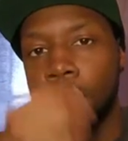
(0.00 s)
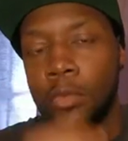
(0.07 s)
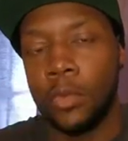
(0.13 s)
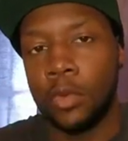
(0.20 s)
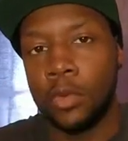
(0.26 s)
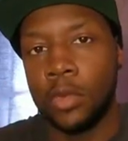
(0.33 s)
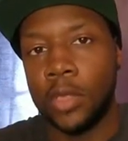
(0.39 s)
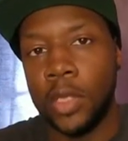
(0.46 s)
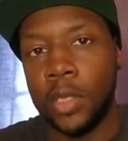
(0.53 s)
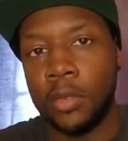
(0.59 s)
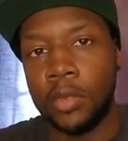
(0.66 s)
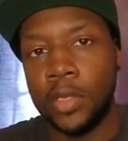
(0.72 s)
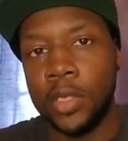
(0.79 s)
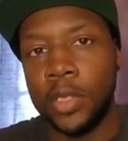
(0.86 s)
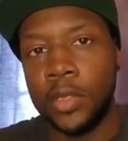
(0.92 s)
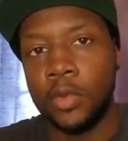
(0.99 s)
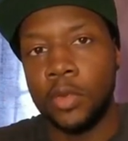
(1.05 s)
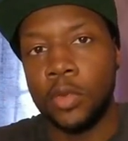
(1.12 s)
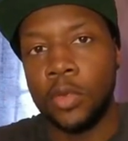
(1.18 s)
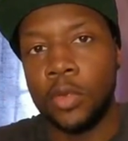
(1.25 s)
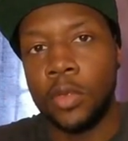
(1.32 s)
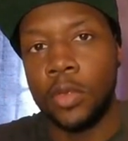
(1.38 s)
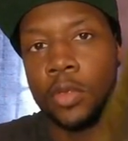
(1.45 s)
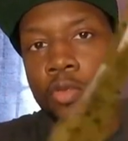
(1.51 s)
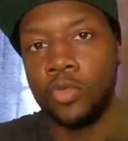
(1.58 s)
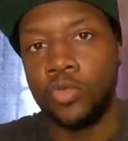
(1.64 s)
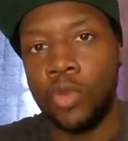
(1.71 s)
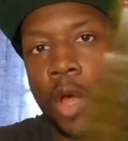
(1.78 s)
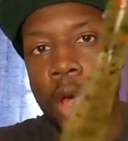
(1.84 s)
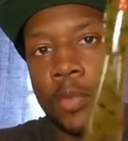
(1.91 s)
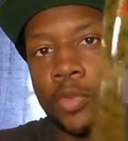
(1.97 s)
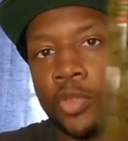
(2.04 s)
Oh, so I was sent to a drop